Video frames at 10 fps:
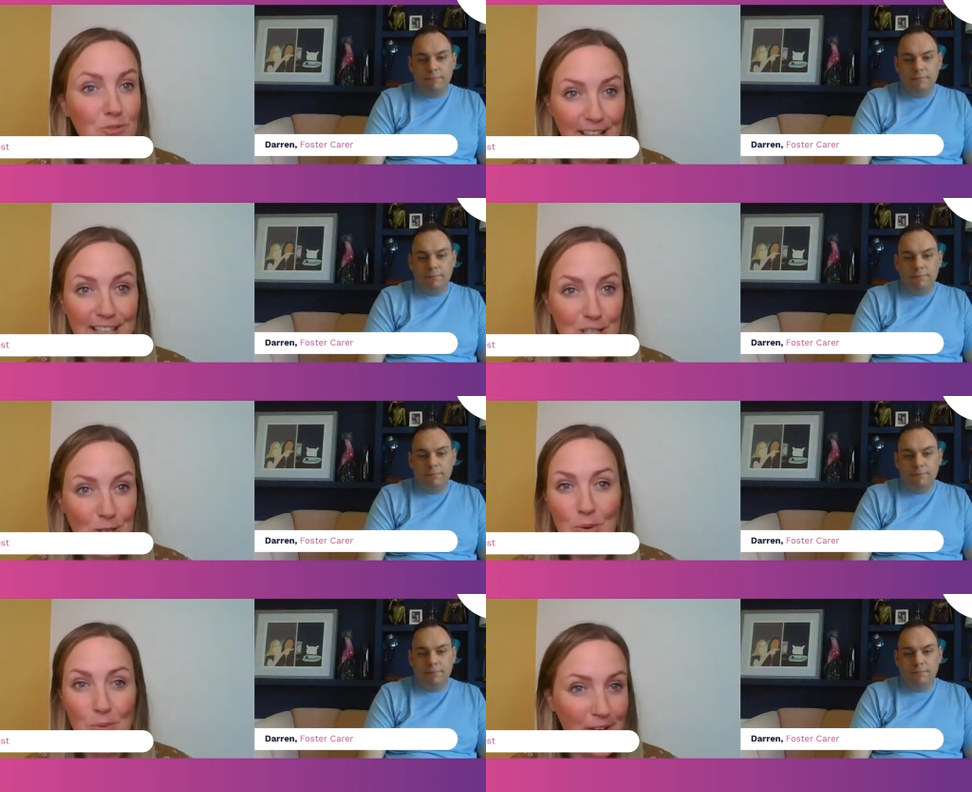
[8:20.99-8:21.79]
Speaker 1: would really
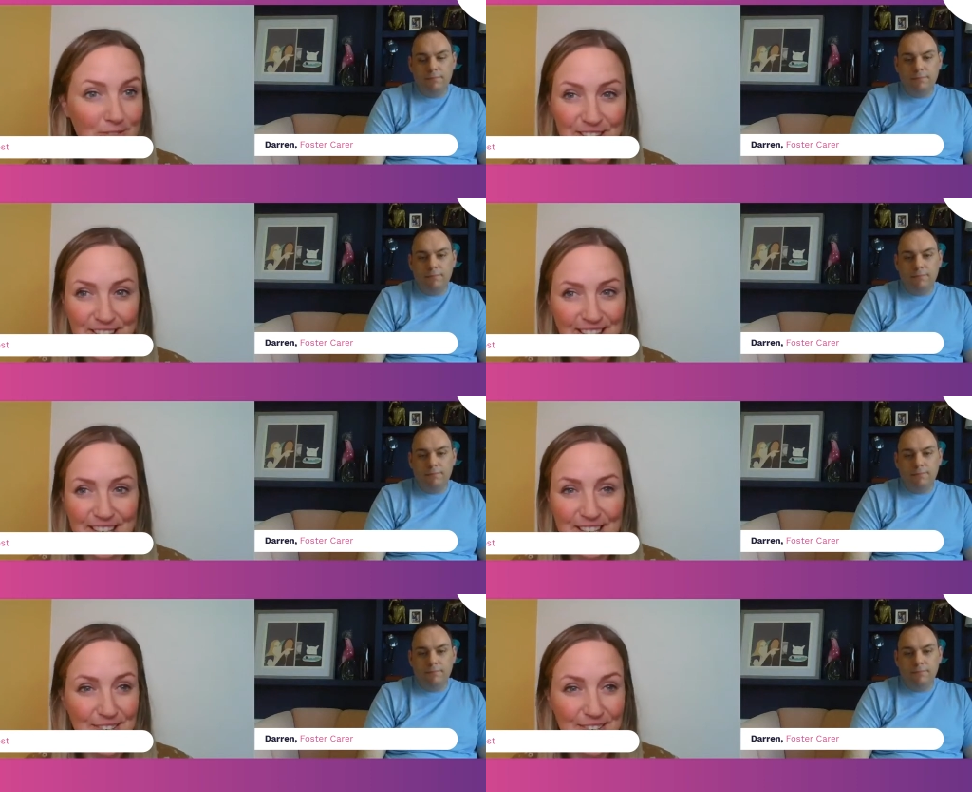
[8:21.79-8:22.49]
sum up everything